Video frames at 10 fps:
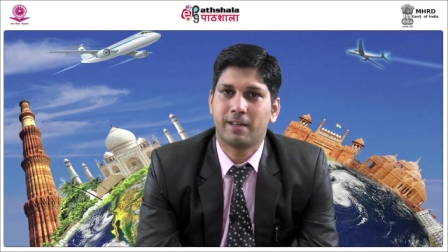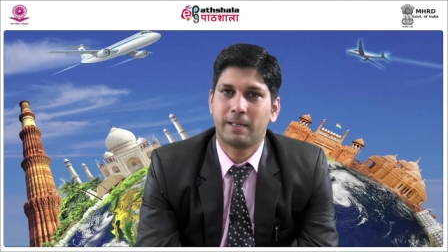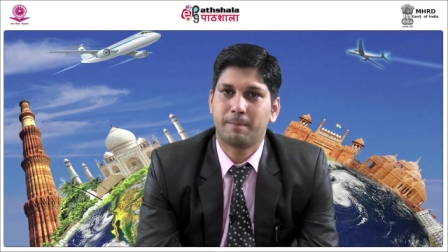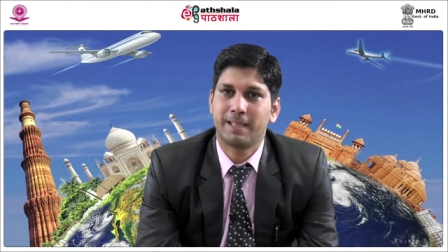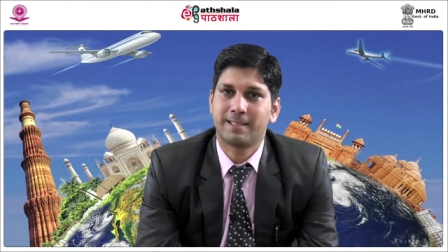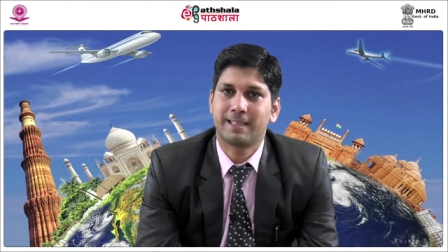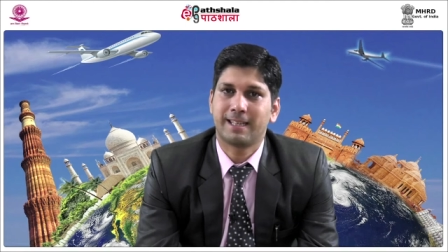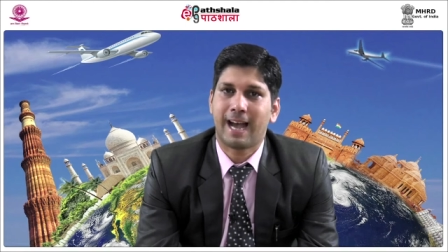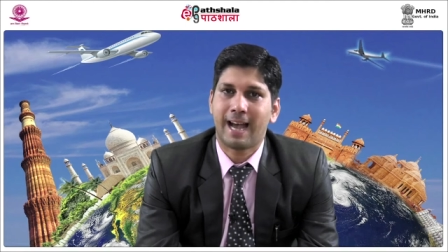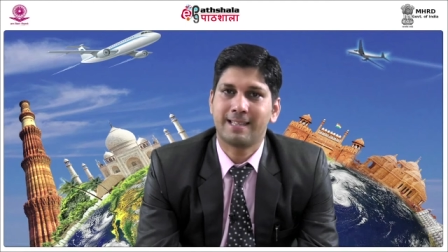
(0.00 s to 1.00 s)
replacing
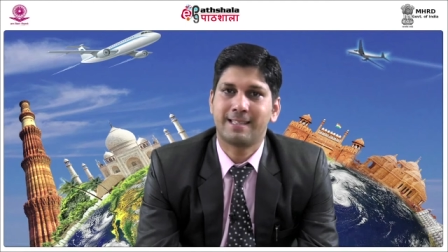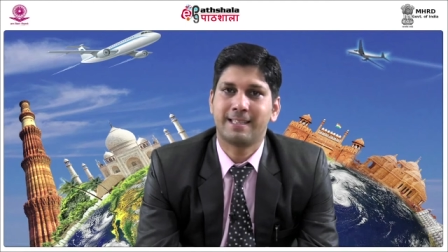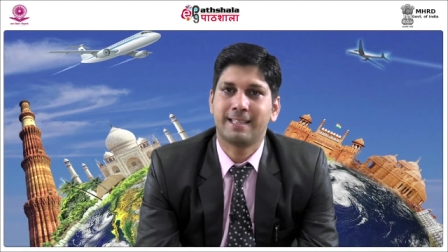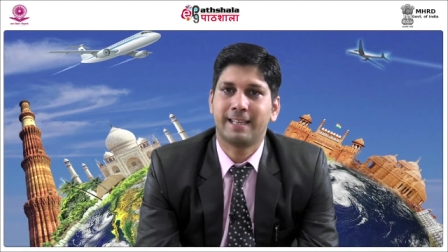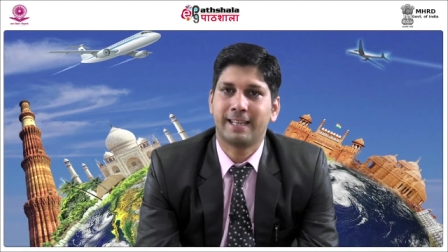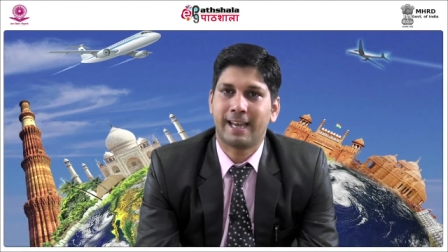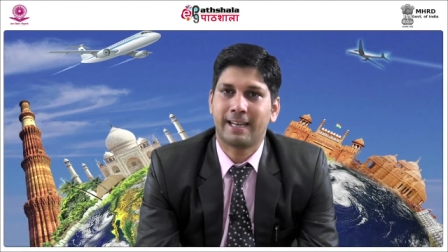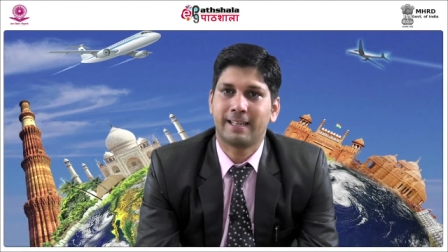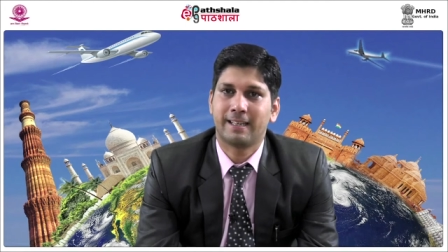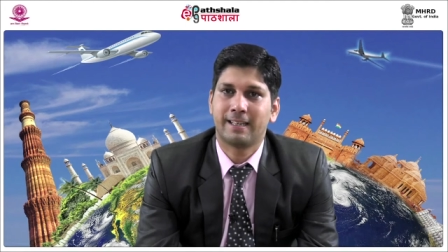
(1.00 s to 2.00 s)

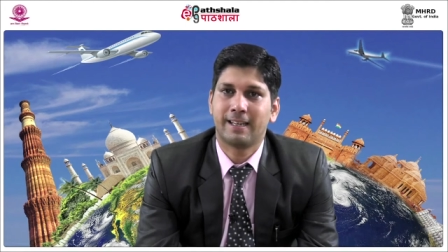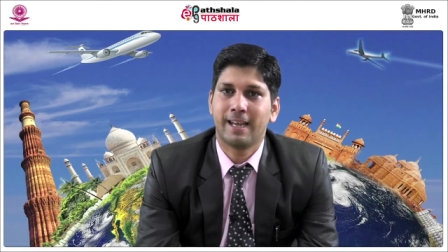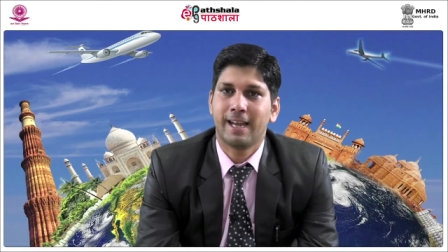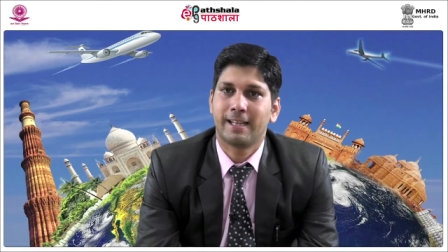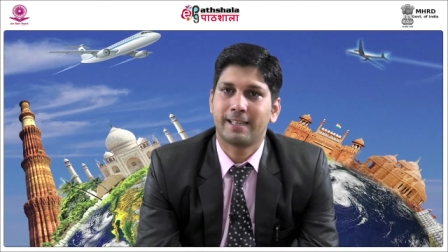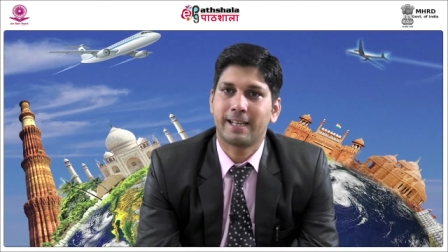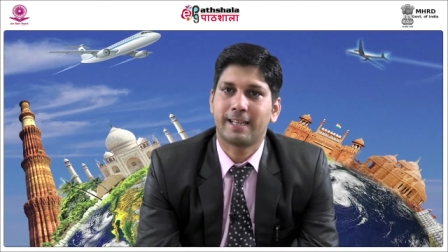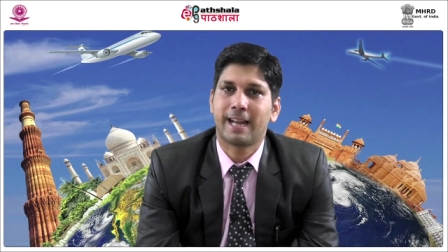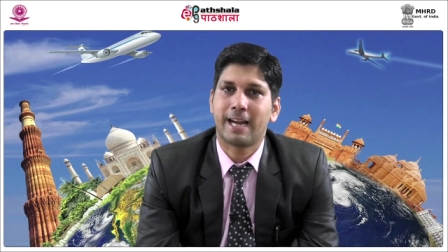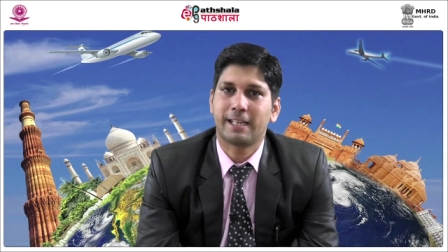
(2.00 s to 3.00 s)
ICAN. In the year
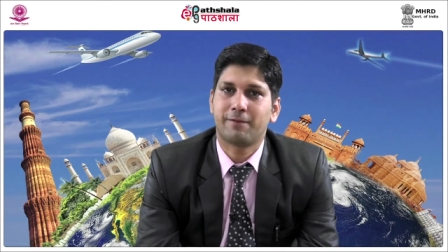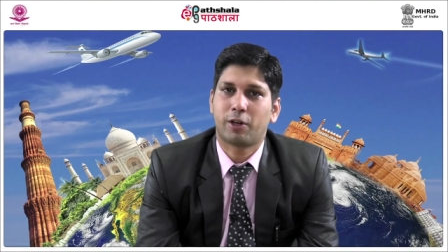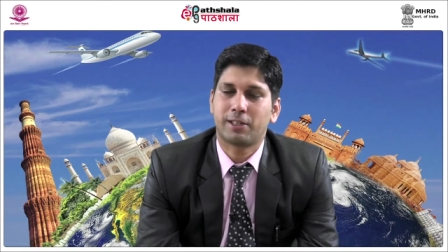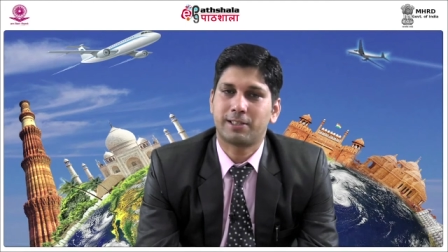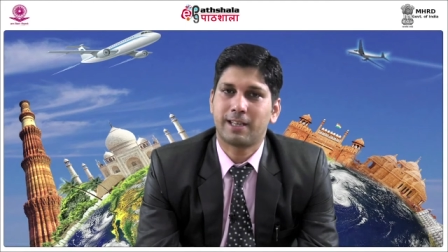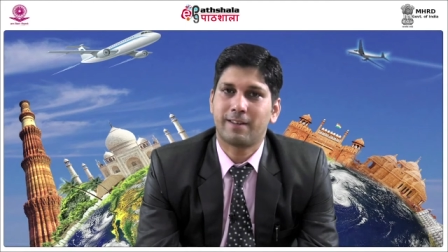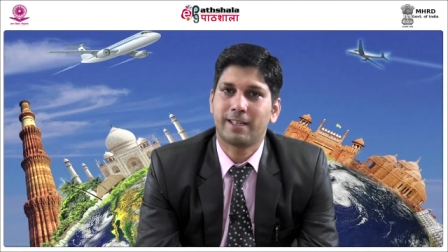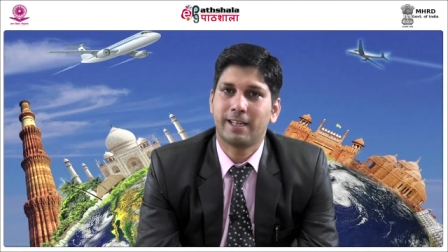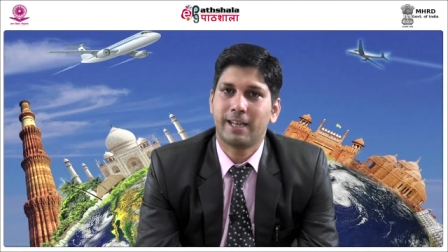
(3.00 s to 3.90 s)
1947,